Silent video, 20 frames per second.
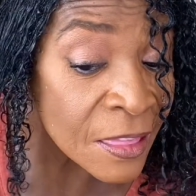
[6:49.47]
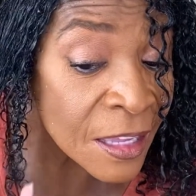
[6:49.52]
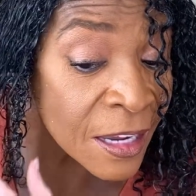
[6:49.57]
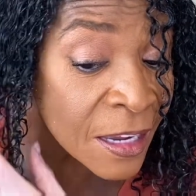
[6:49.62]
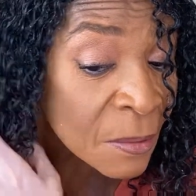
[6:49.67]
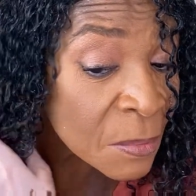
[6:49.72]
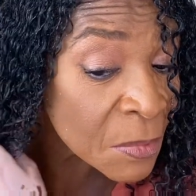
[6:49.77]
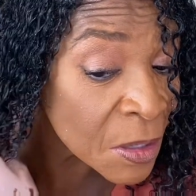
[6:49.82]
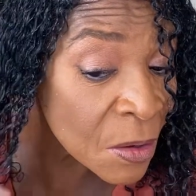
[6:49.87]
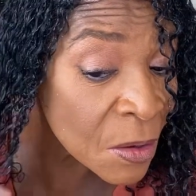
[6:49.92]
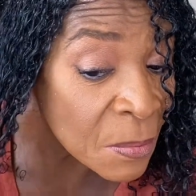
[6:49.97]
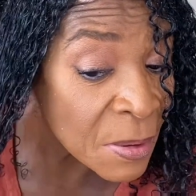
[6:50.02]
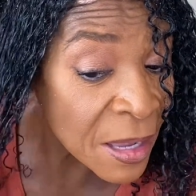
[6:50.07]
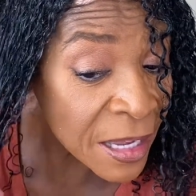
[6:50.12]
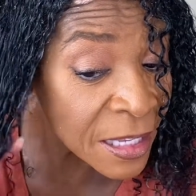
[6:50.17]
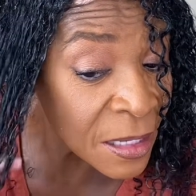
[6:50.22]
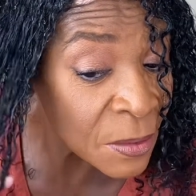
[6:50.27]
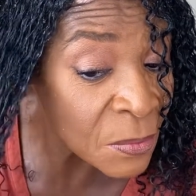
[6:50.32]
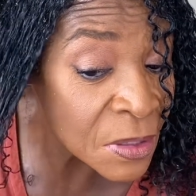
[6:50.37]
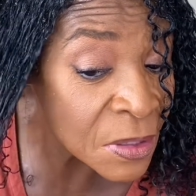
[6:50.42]
think I'm gonna go
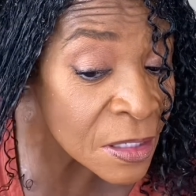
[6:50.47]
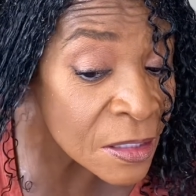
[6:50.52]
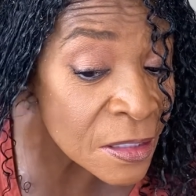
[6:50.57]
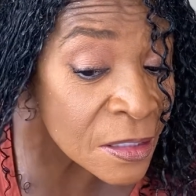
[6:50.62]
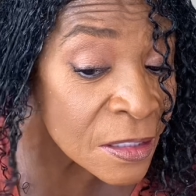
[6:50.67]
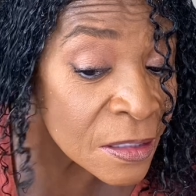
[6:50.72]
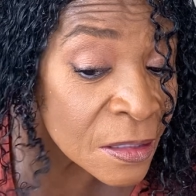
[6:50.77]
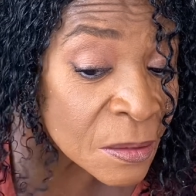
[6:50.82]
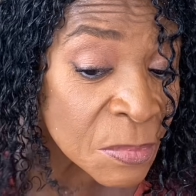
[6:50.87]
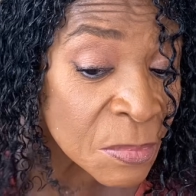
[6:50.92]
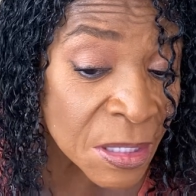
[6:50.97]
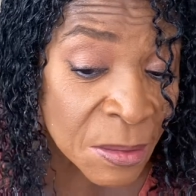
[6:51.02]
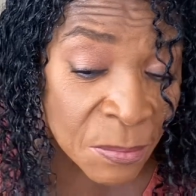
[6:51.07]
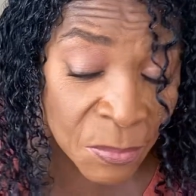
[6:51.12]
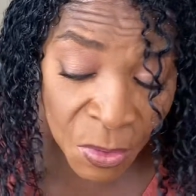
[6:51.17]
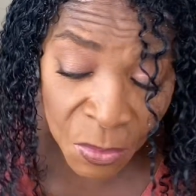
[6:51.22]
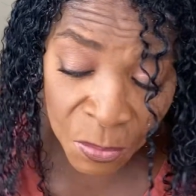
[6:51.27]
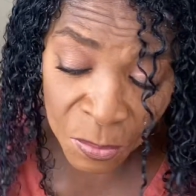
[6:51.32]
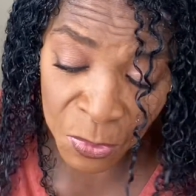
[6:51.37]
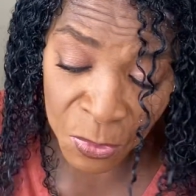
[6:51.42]
back in with a little bit
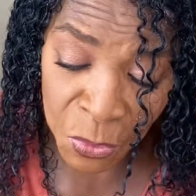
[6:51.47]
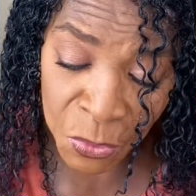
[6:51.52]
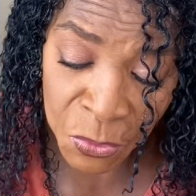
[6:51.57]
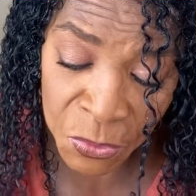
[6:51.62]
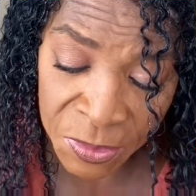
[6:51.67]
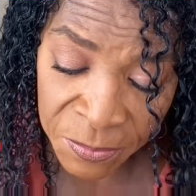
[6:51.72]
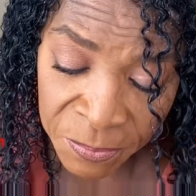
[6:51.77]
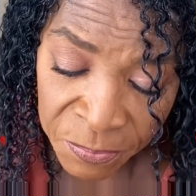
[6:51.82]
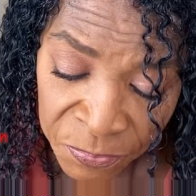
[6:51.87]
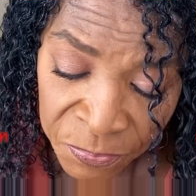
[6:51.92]
more mousse,